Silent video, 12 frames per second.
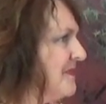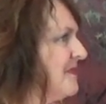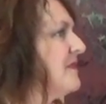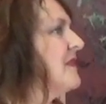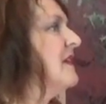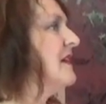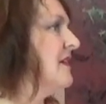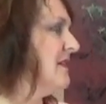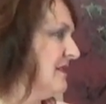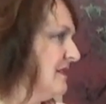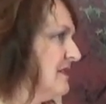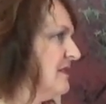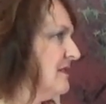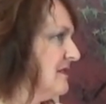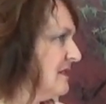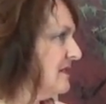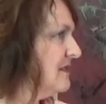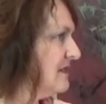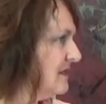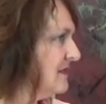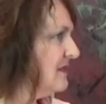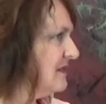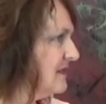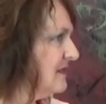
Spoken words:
as an accountant, and their family